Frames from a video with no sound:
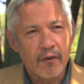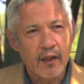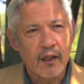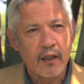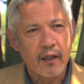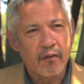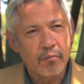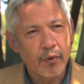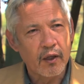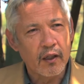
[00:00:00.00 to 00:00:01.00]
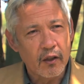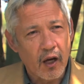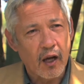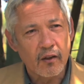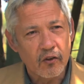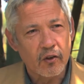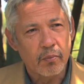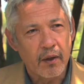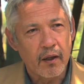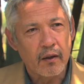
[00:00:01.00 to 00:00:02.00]
thinking, of bringing knowledge to
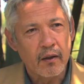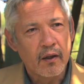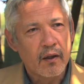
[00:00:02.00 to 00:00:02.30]
bear